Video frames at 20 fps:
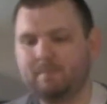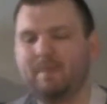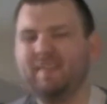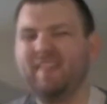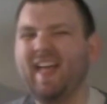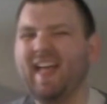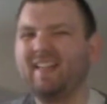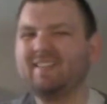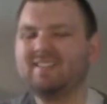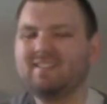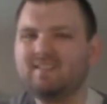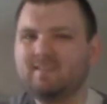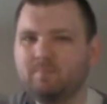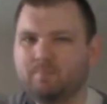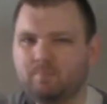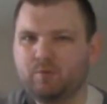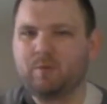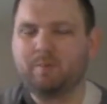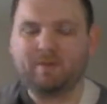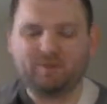but that's
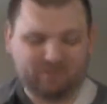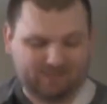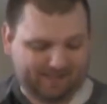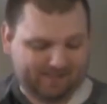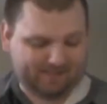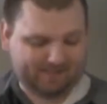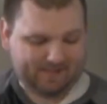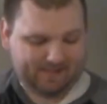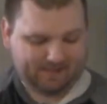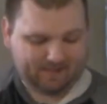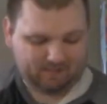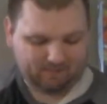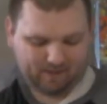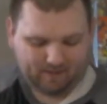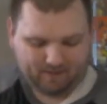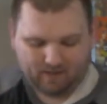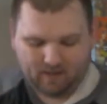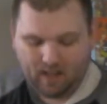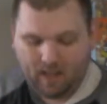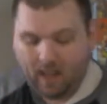pretty much the extent of
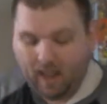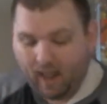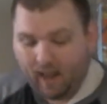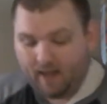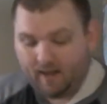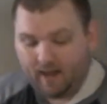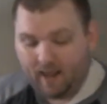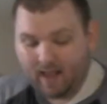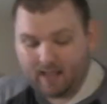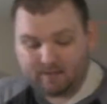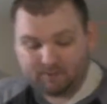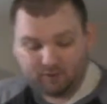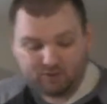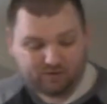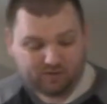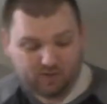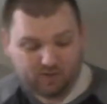it. And as far as